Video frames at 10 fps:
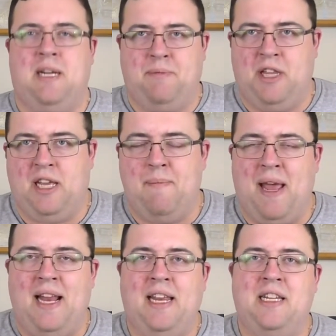up to the
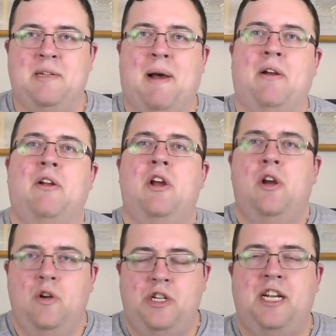companions about
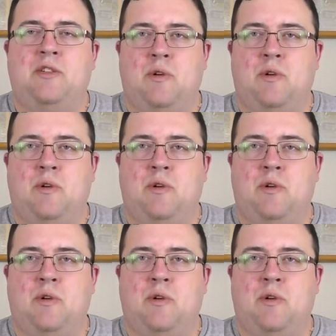who she is,